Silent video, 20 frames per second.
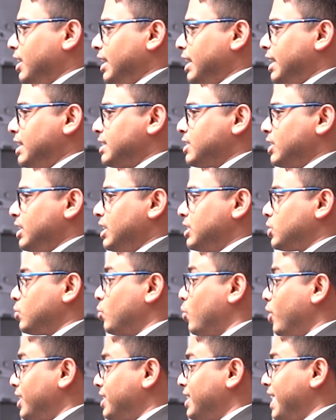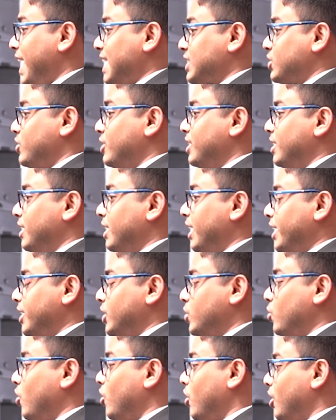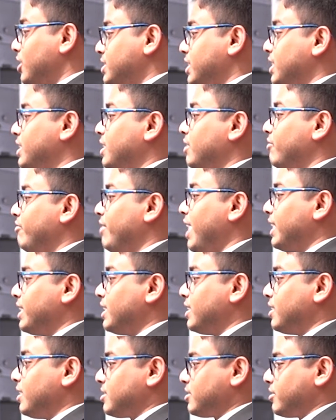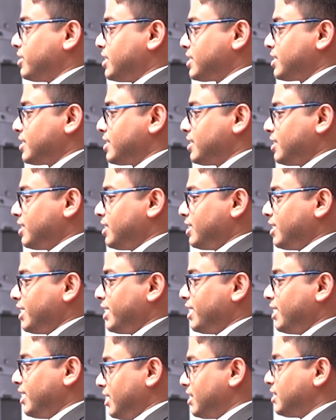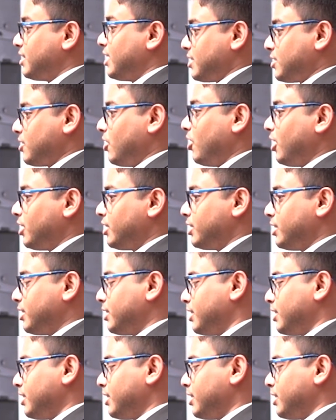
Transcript: is what actually led to all Silicon Valley industries. That's a